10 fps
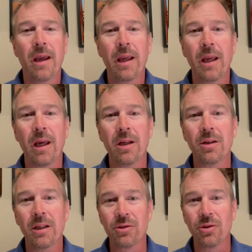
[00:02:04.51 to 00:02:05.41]
And
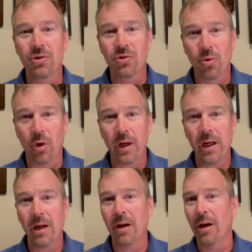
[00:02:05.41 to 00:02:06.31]
it's a
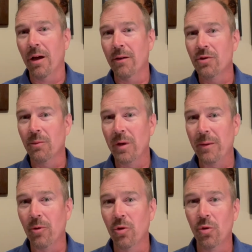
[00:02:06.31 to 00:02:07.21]
story of some
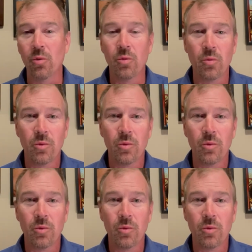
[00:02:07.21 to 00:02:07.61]
people who